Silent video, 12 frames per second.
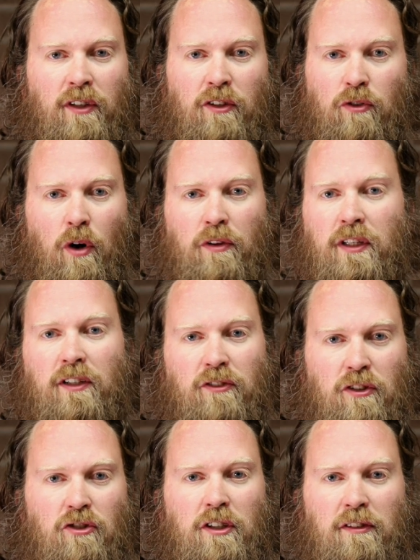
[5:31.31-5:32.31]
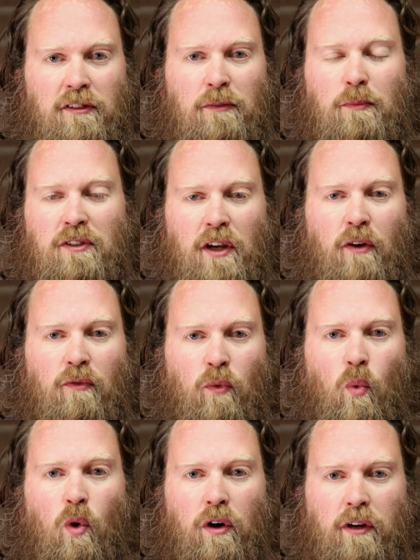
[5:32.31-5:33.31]
These are all things that Jesus himself
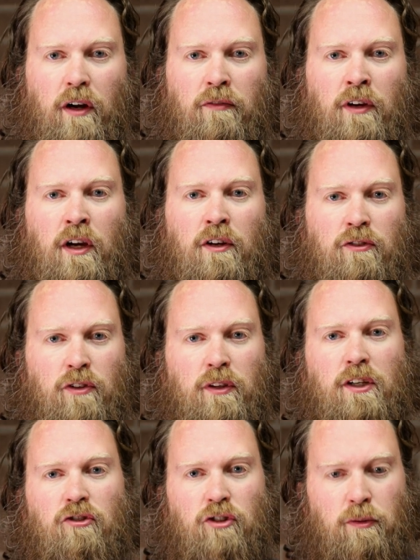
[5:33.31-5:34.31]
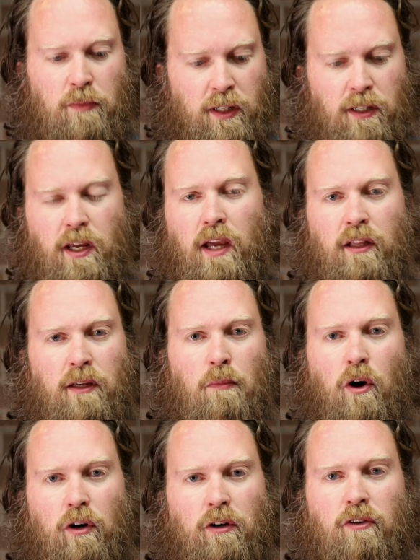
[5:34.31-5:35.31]
warned of. So these should be daily
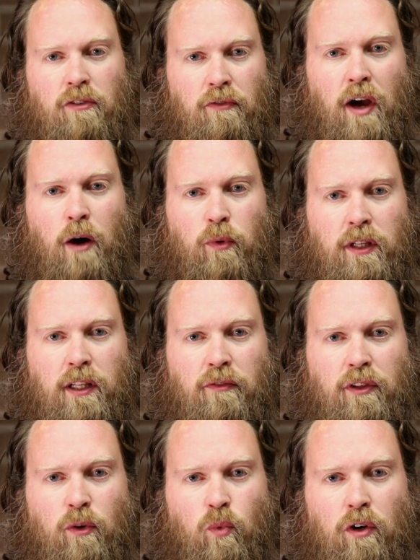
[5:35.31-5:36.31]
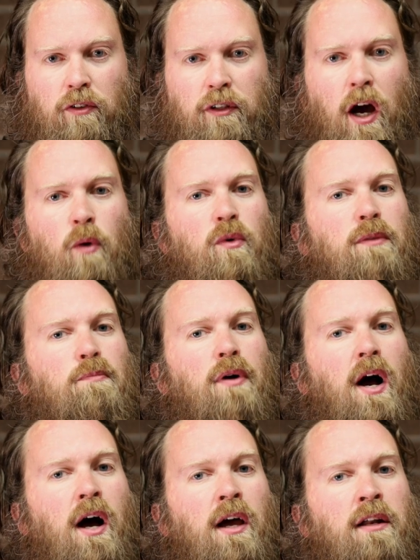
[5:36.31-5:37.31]
markers of how we live in the world, not with
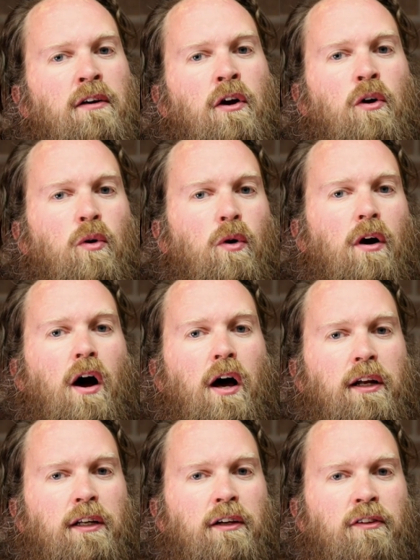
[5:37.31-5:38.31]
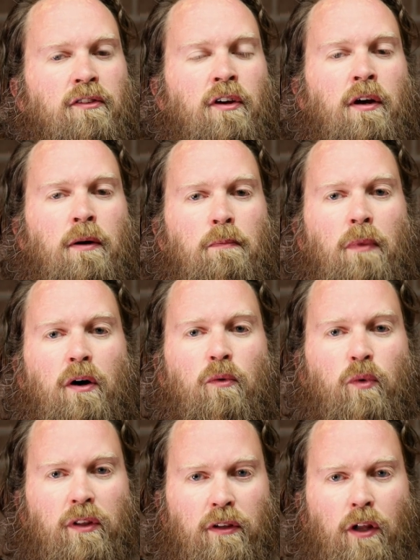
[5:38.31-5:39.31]
pride or haughtiness,
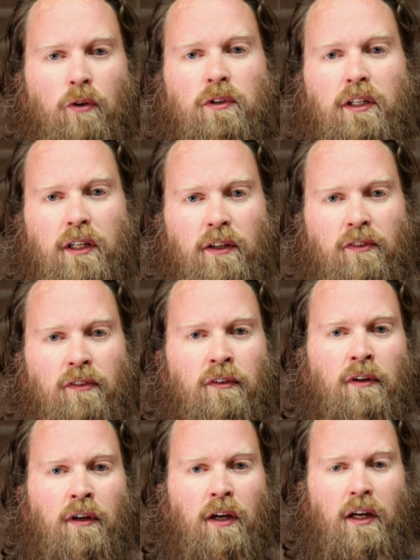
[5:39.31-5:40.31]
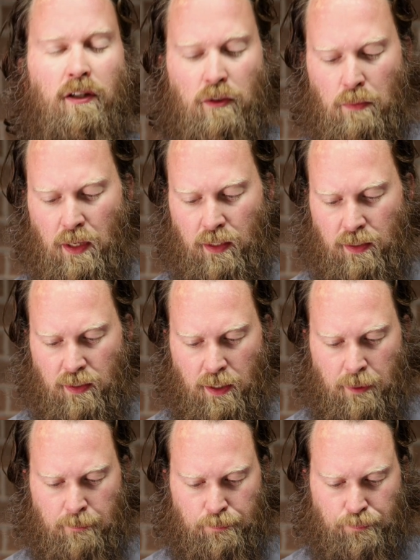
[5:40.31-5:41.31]
but with lowliness and
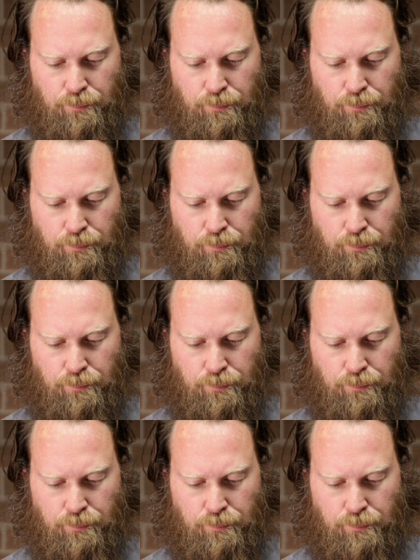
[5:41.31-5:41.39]
humility.